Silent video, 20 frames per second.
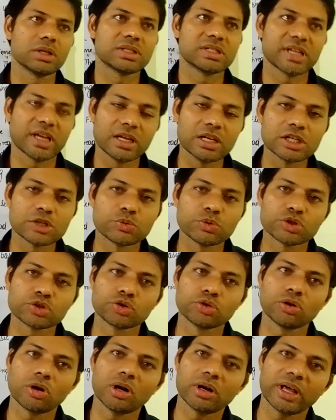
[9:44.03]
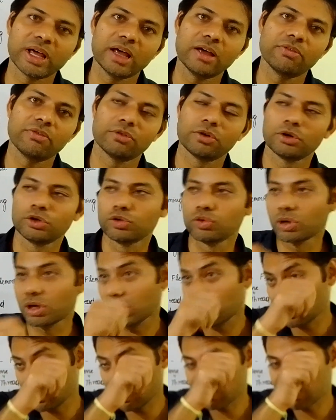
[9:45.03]
cells which do not have
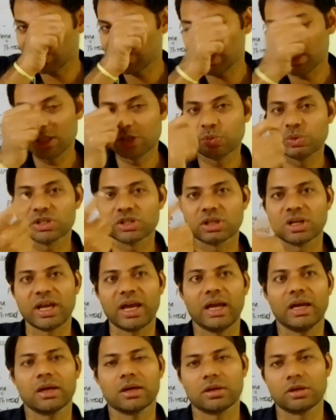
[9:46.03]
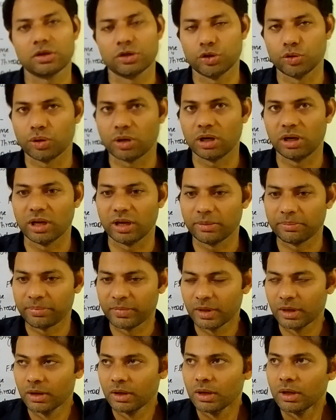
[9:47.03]
nuclei or cells which lack nuclei.
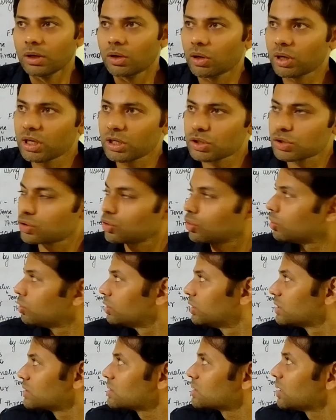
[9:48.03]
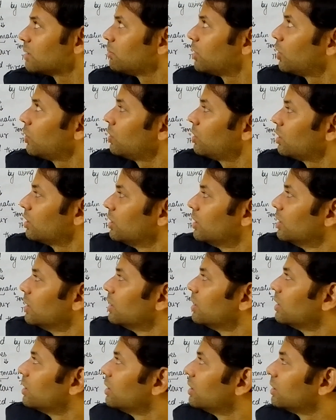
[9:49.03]
Okay, so this is about
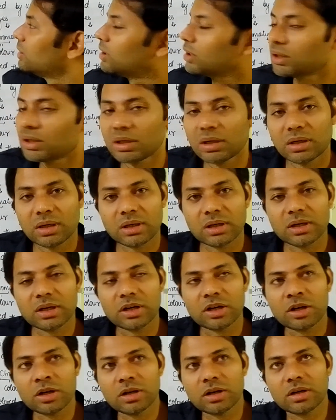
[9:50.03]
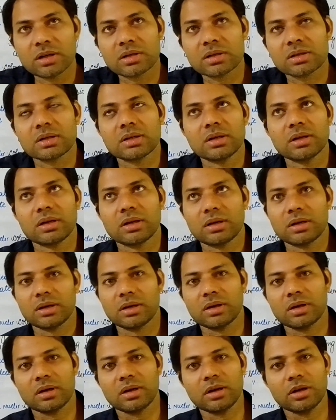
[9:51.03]
the
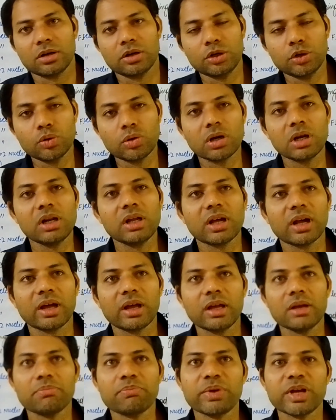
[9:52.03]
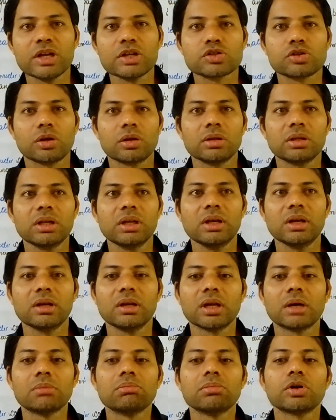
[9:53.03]
nuclei based on the
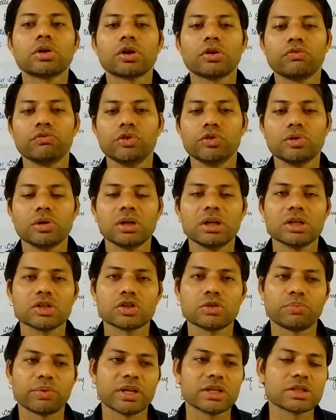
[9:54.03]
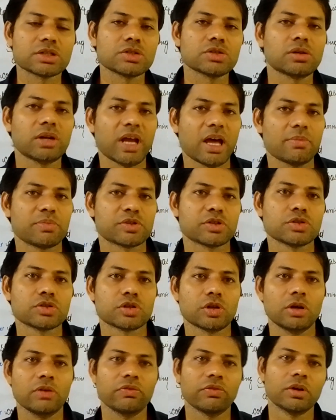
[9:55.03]
number of nucleus or presence or
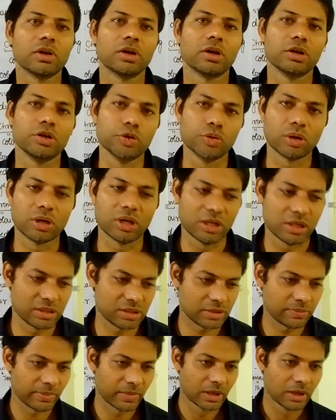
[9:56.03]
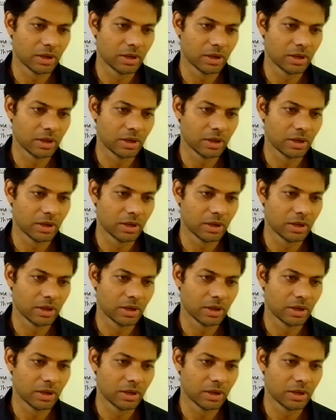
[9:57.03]
absence of nucleus.